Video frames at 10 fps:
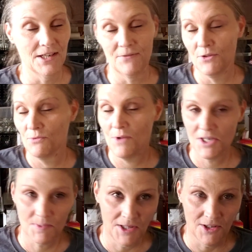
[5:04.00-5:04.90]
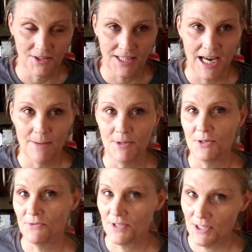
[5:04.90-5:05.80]
And if you've watched me a long time and
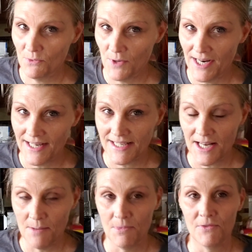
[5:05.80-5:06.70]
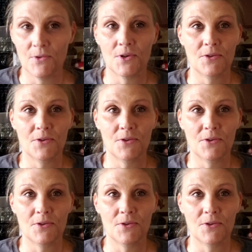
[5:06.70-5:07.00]
you see the way I set up before,